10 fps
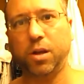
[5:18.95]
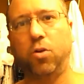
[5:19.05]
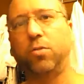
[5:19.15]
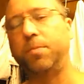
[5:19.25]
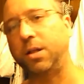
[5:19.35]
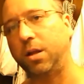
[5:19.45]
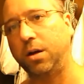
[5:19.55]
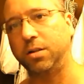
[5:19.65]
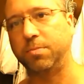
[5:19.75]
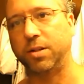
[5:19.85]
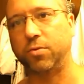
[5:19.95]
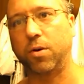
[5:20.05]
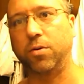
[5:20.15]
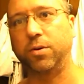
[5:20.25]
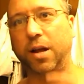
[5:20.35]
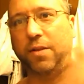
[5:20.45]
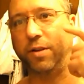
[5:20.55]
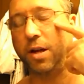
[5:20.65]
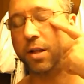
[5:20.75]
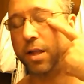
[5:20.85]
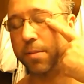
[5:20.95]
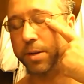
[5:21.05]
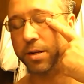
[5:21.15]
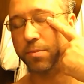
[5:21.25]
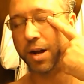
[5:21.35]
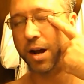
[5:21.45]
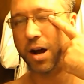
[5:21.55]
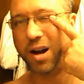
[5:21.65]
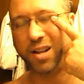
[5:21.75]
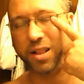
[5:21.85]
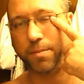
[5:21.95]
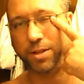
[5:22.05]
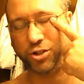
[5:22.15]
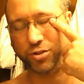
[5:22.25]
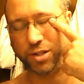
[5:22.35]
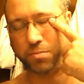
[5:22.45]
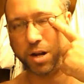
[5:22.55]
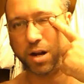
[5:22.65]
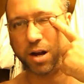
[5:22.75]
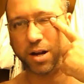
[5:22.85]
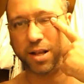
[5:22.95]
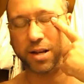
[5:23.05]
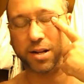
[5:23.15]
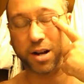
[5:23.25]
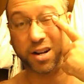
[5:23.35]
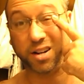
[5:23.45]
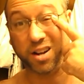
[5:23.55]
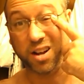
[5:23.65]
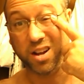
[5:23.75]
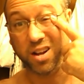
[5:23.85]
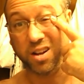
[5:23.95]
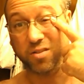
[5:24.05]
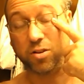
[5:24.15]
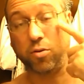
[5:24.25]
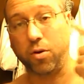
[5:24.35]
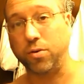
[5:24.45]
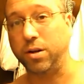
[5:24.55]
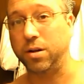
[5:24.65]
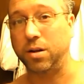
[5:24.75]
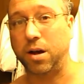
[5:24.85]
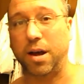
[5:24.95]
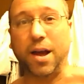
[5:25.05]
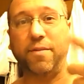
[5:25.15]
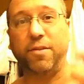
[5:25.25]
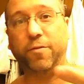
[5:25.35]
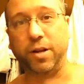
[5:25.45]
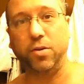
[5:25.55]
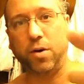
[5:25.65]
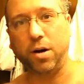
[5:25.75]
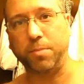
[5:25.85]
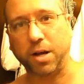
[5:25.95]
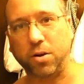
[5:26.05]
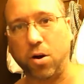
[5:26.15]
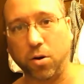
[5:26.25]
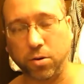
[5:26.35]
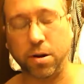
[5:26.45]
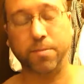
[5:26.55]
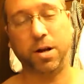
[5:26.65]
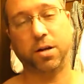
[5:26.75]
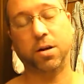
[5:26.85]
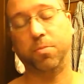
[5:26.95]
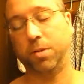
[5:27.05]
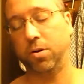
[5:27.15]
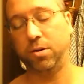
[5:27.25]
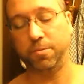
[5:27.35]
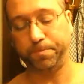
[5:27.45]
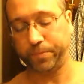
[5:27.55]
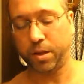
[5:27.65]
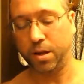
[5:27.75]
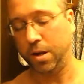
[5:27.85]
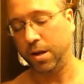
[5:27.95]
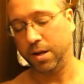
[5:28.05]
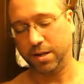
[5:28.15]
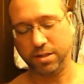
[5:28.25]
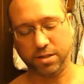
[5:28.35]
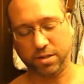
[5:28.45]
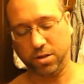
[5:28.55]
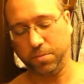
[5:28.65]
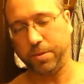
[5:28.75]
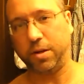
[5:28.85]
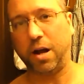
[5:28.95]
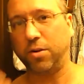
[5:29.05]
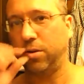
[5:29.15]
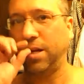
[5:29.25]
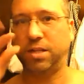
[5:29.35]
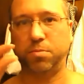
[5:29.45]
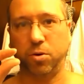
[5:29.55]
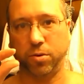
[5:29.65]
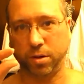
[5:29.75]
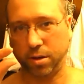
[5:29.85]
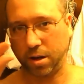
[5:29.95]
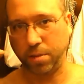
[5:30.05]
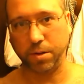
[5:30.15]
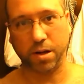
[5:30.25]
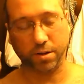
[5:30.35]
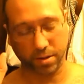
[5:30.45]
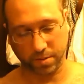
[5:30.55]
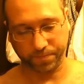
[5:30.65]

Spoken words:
Hurting my lungs, my throat. I even got lemon in my eye, lemon juice in my eye that night. Corona. I have the video on my card. I'm not going to upload it. Because it's stupid. I don't like smoking. I'm not.